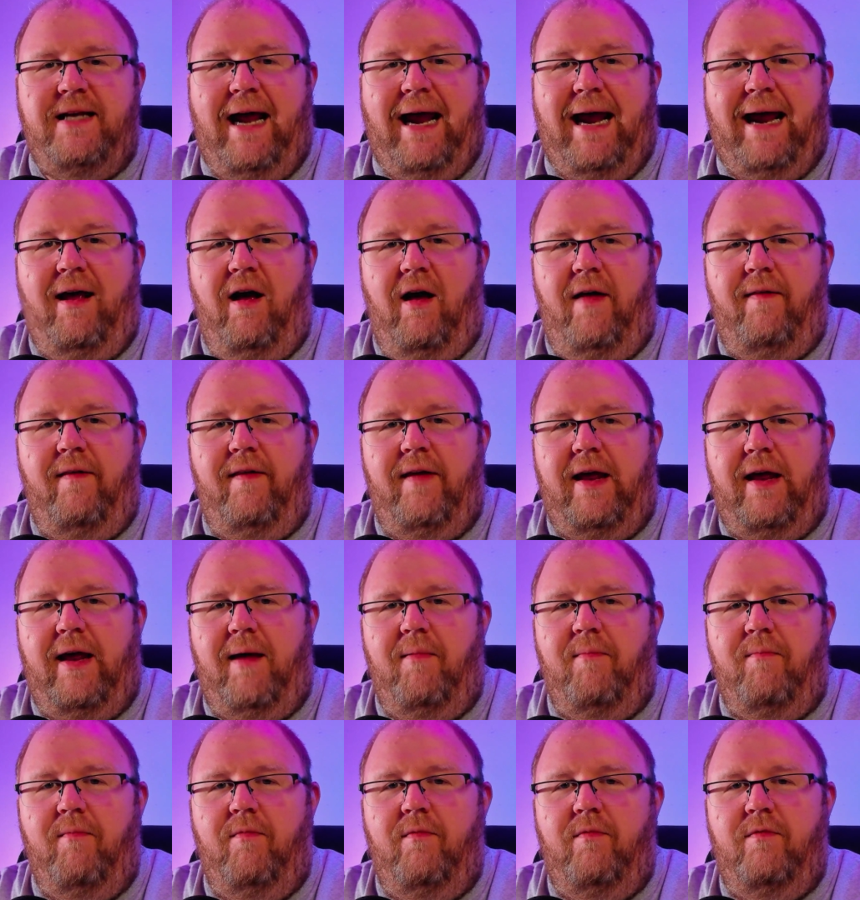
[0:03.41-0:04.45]
Today, on
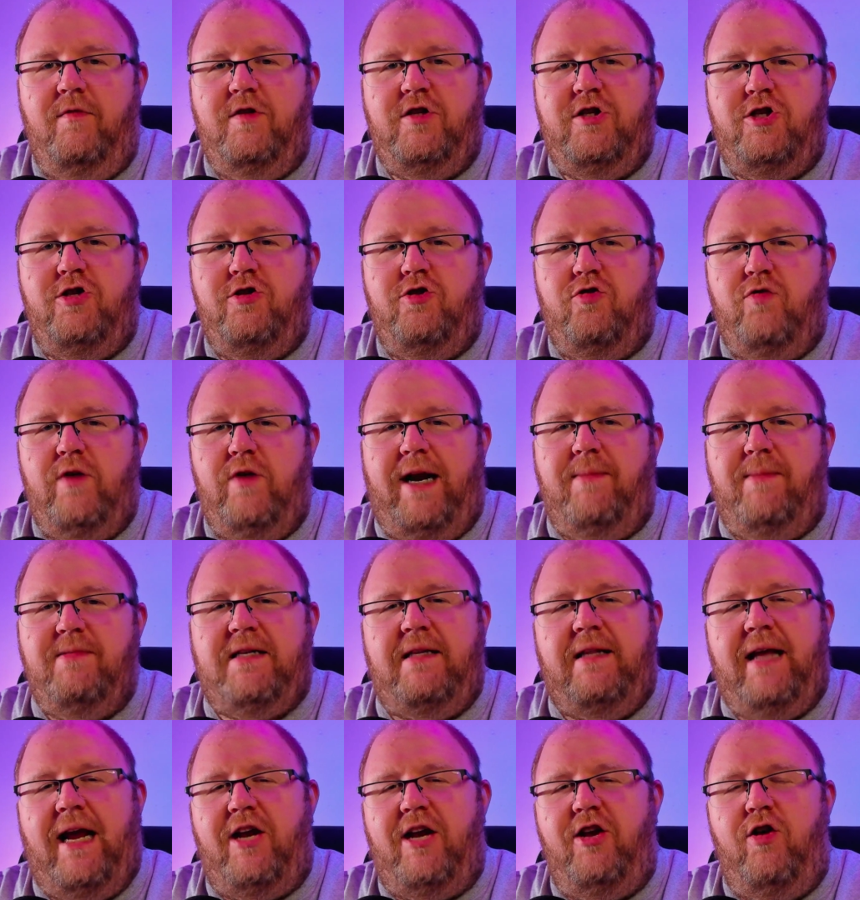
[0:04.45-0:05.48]
the
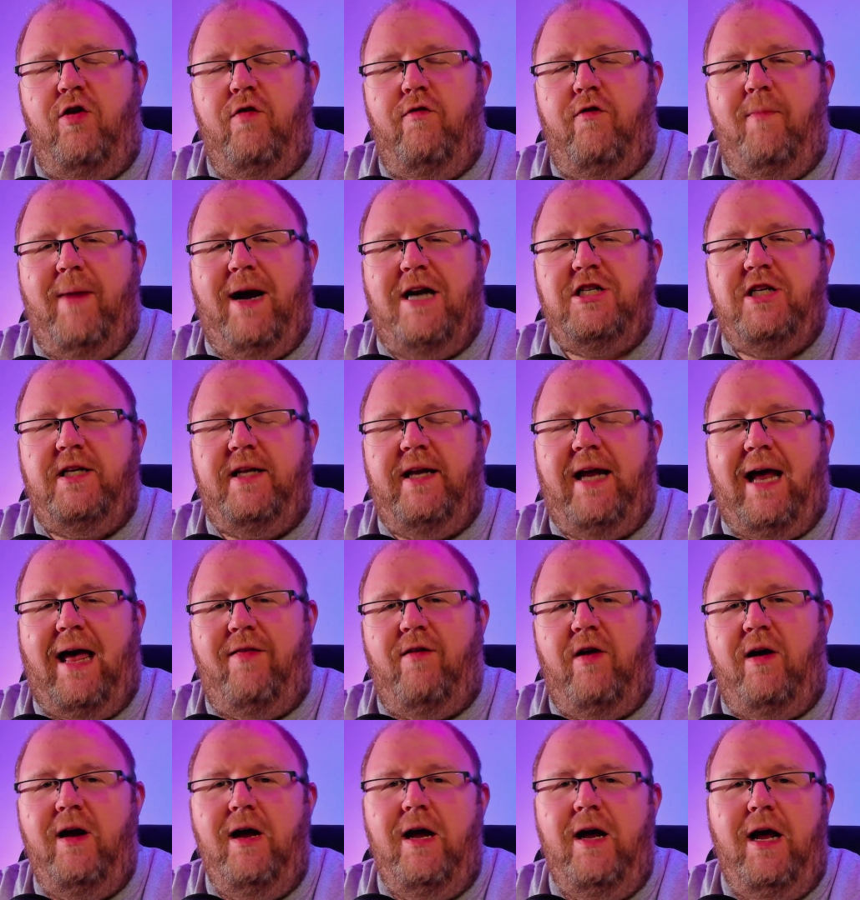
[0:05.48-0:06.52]
streams that they do for Magic the
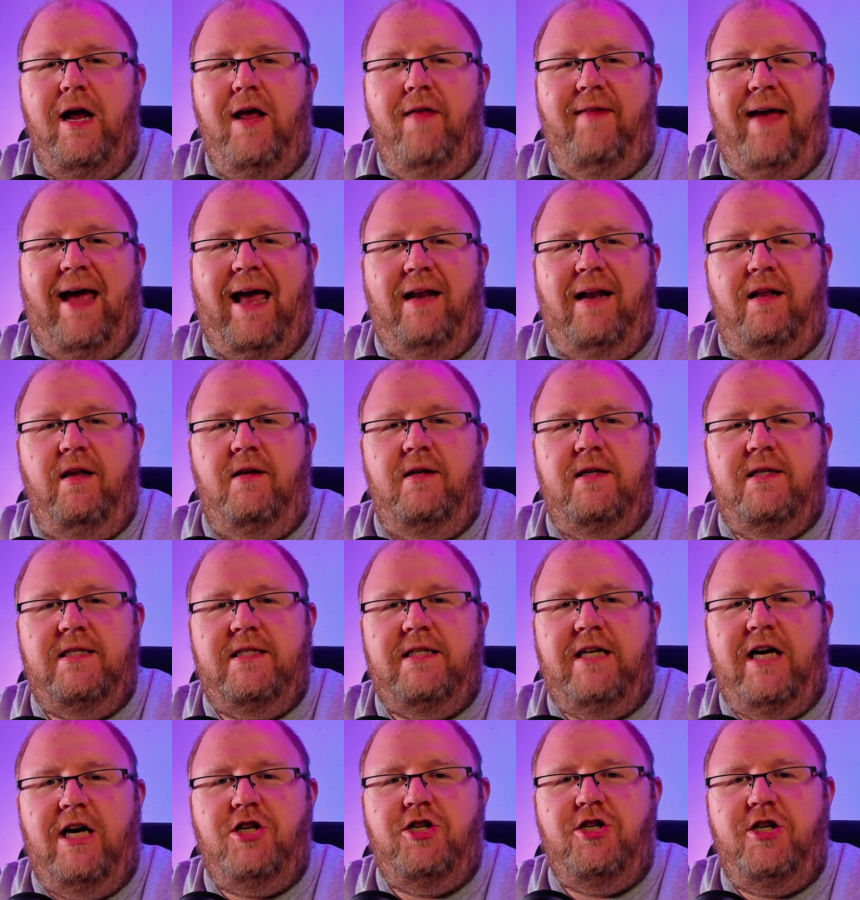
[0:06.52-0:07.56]
Gathering, they had a little
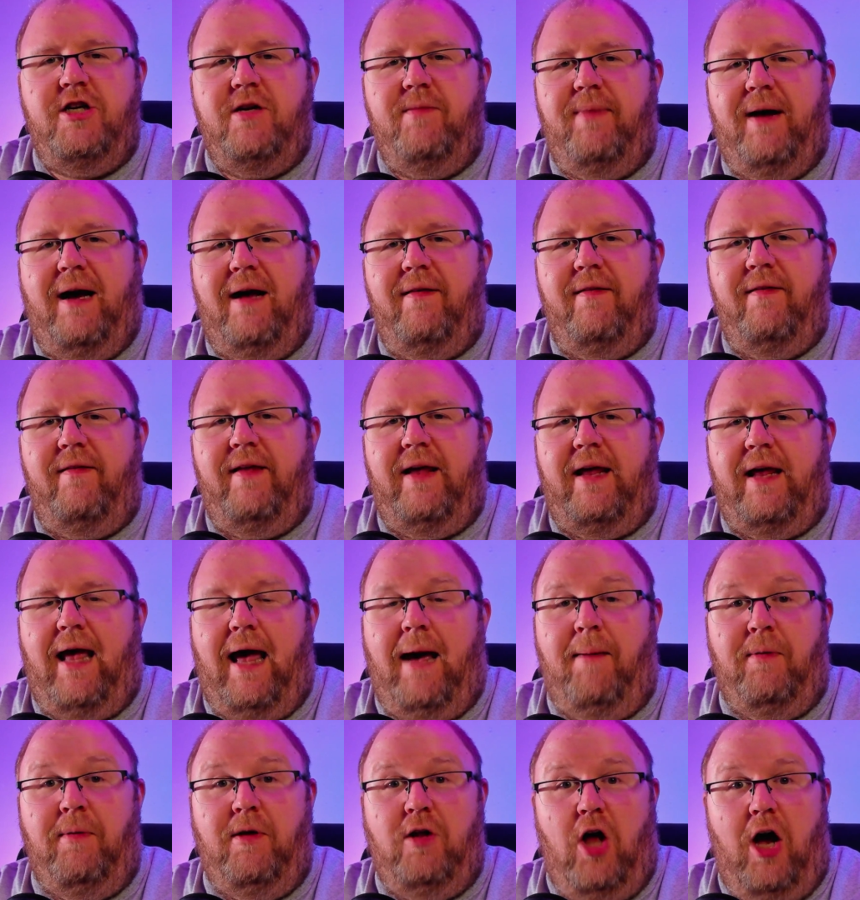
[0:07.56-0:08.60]
discussion about
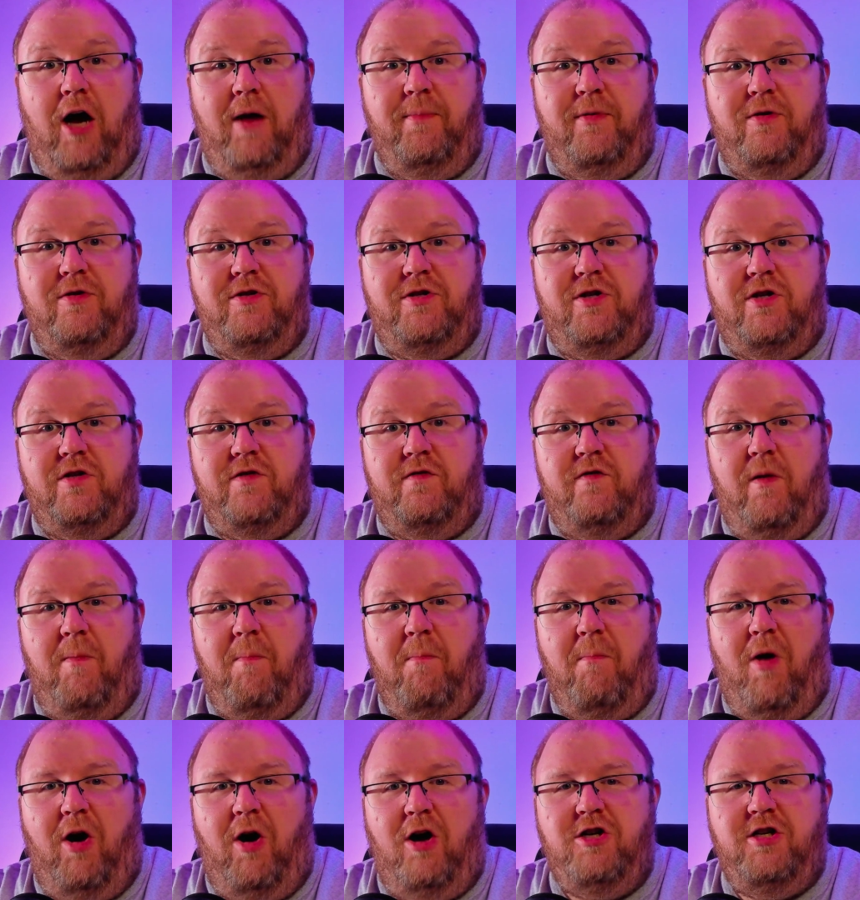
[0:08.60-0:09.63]
the epilogue boosters
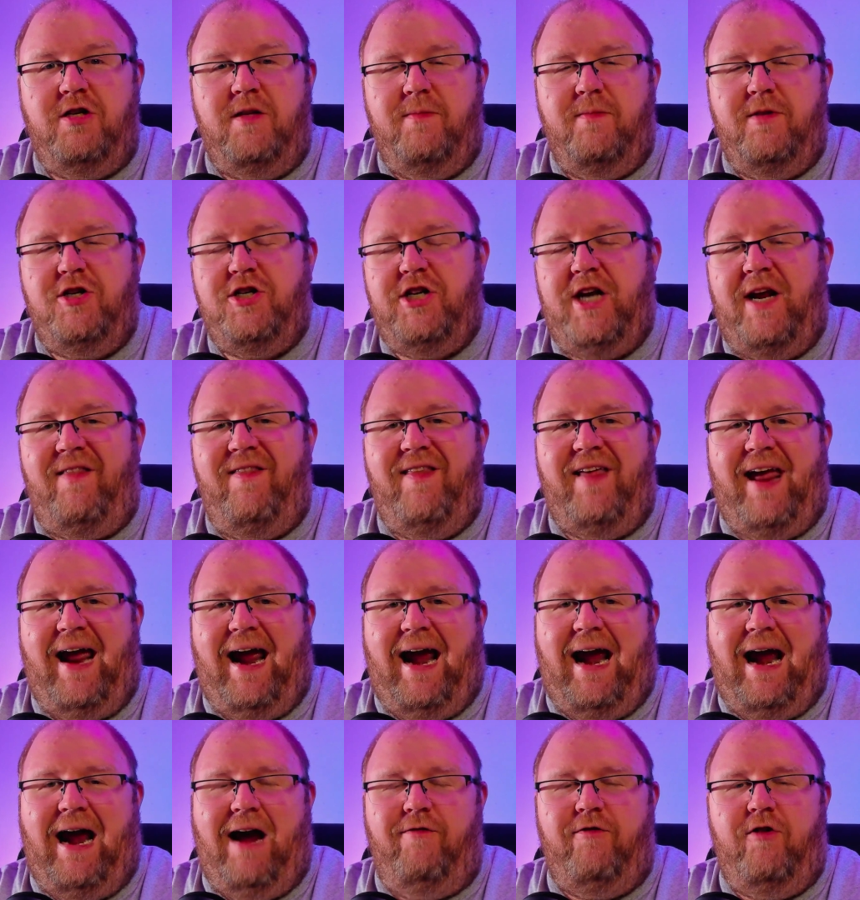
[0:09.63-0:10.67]
from March of the Machine,
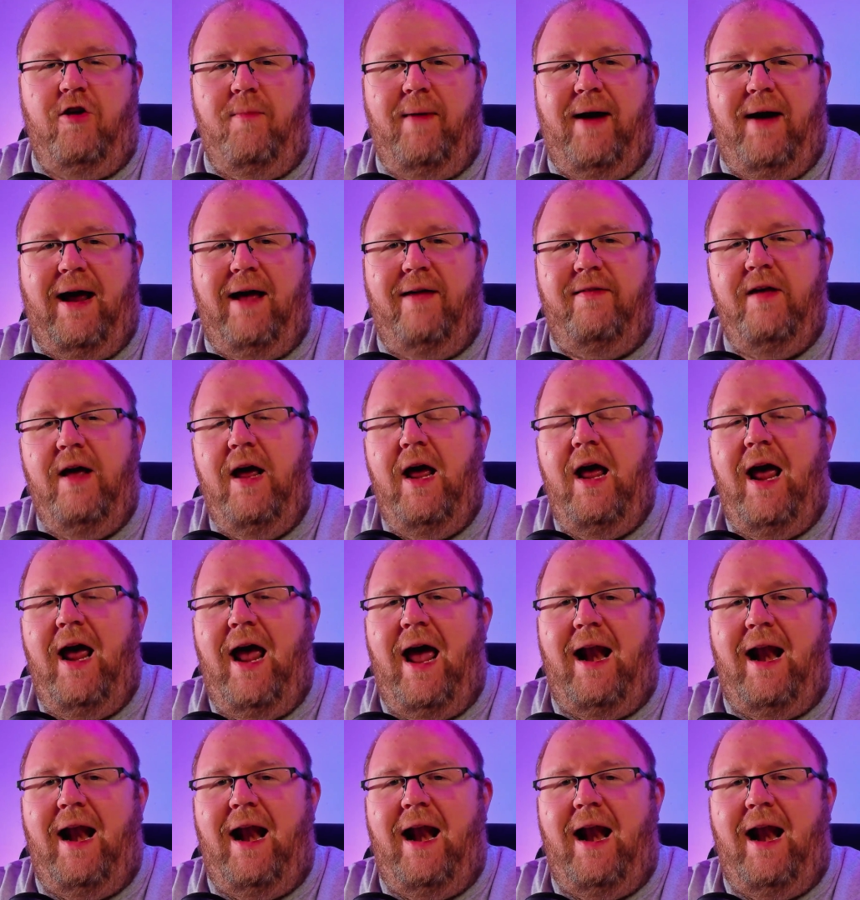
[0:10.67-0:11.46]
the aftermath,